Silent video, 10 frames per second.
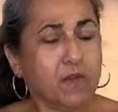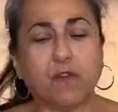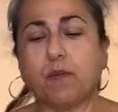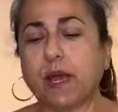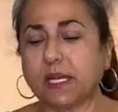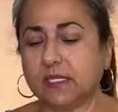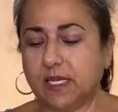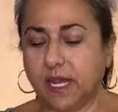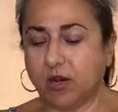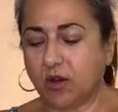from my
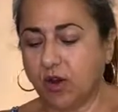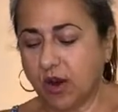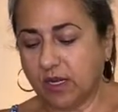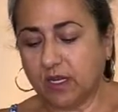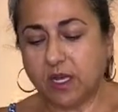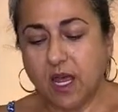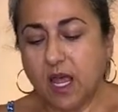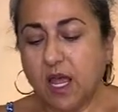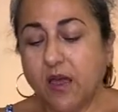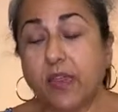container garden
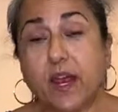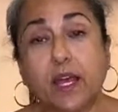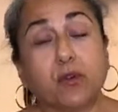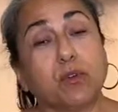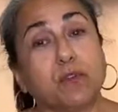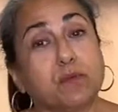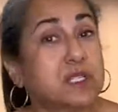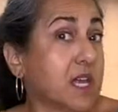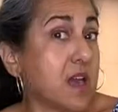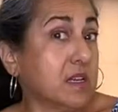that I grew from
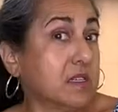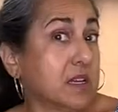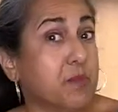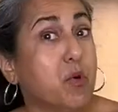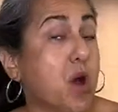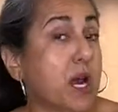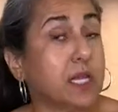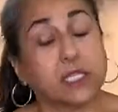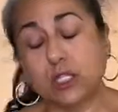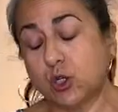scallions I bought
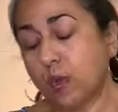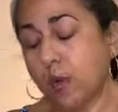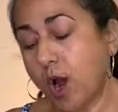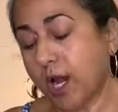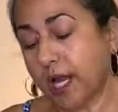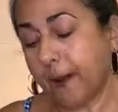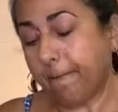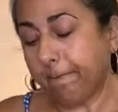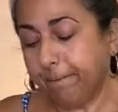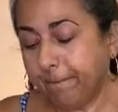at the supermarket.
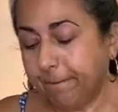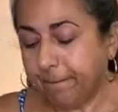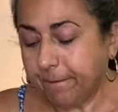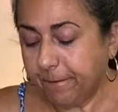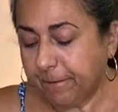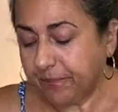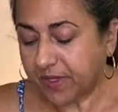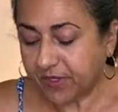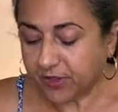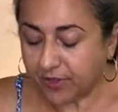Mm -hmm.
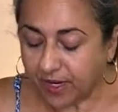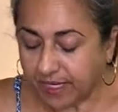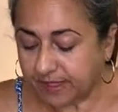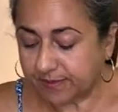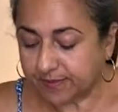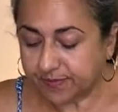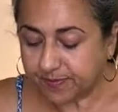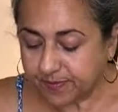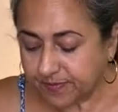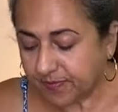That's right.
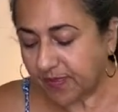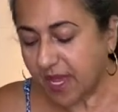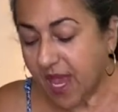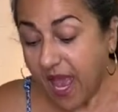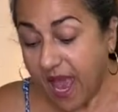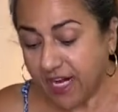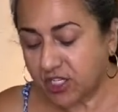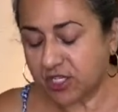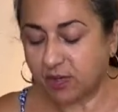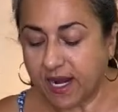
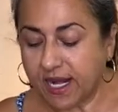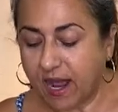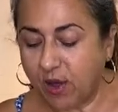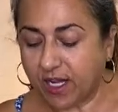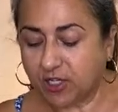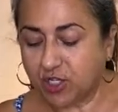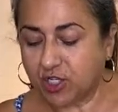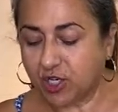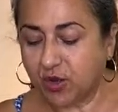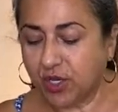Actually, right now I could
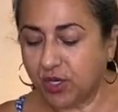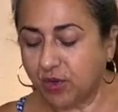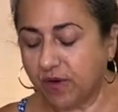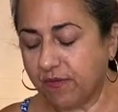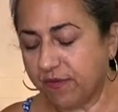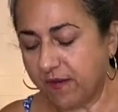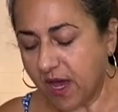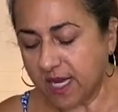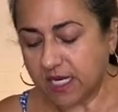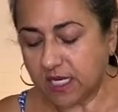show you a
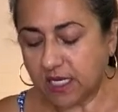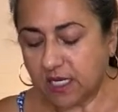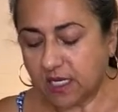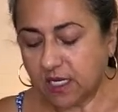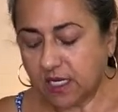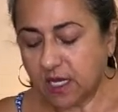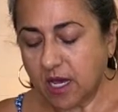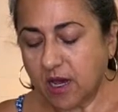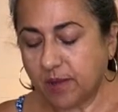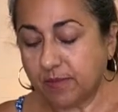fun
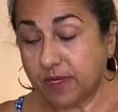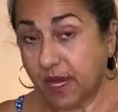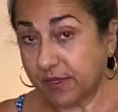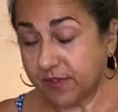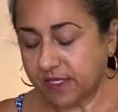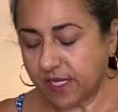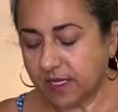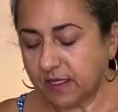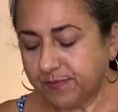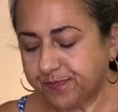um, knife skill